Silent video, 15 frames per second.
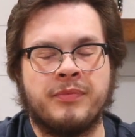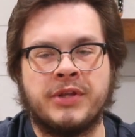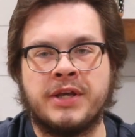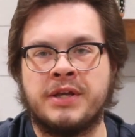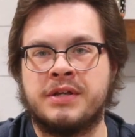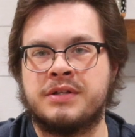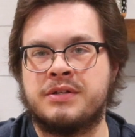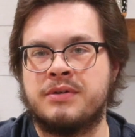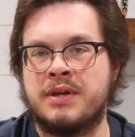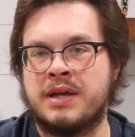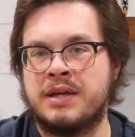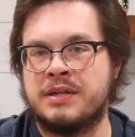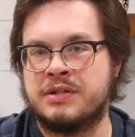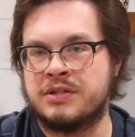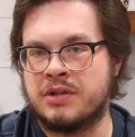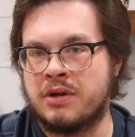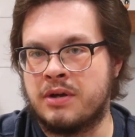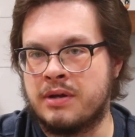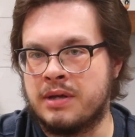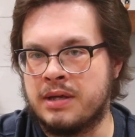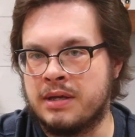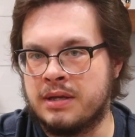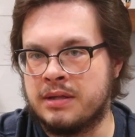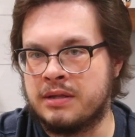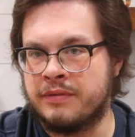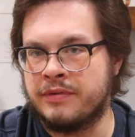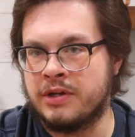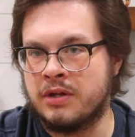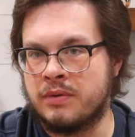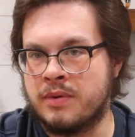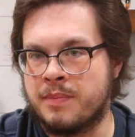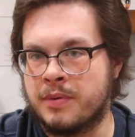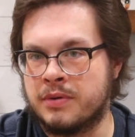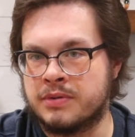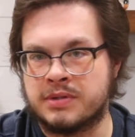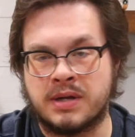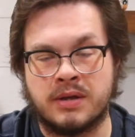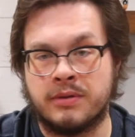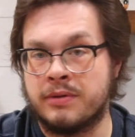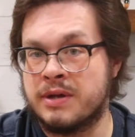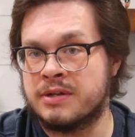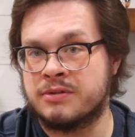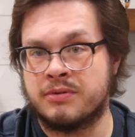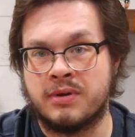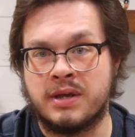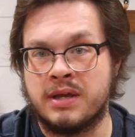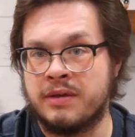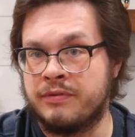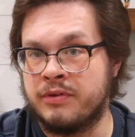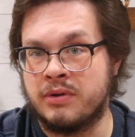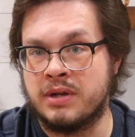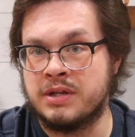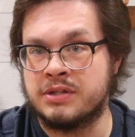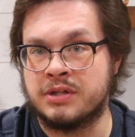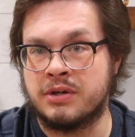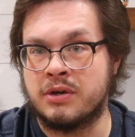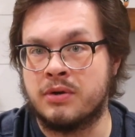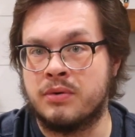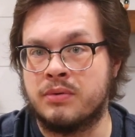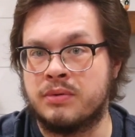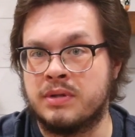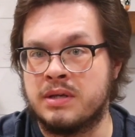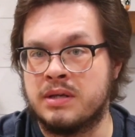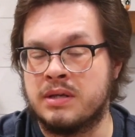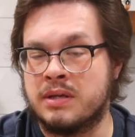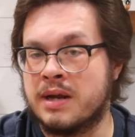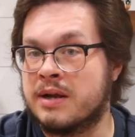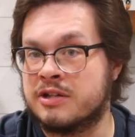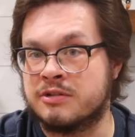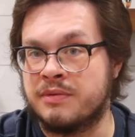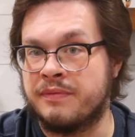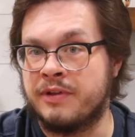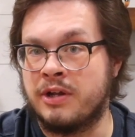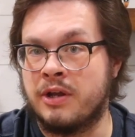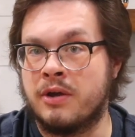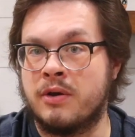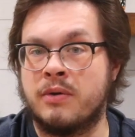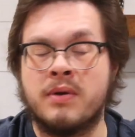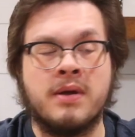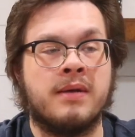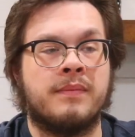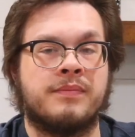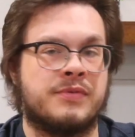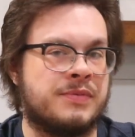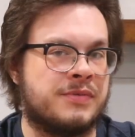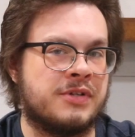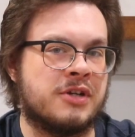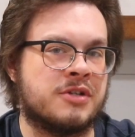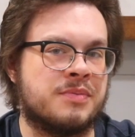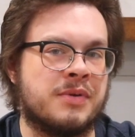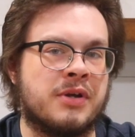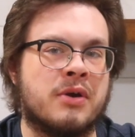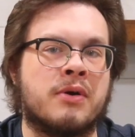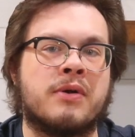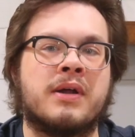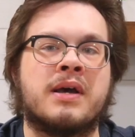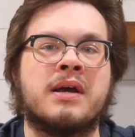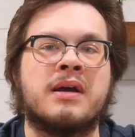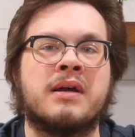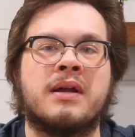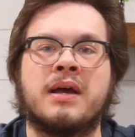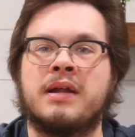as you guys saw in the video we posted either yesterday, a few days ago, the announcement video, some stuff's been going on.